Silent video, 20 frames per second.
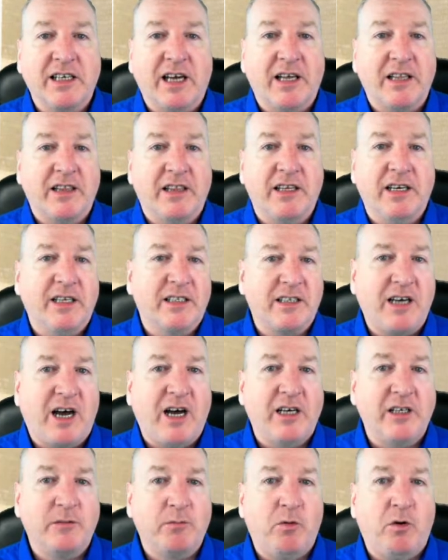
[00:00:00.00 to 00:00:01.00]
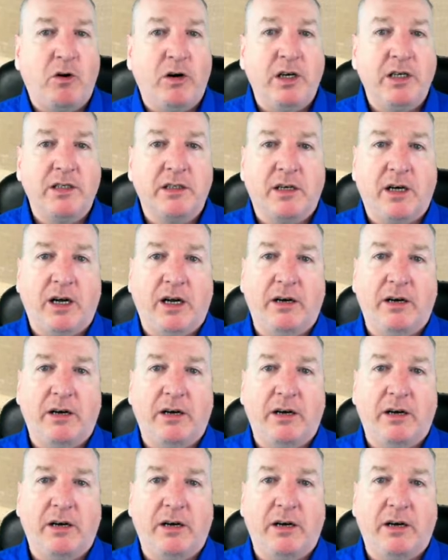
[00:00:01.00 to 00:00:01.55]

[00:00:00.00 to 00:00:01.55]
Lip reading: at its highest point.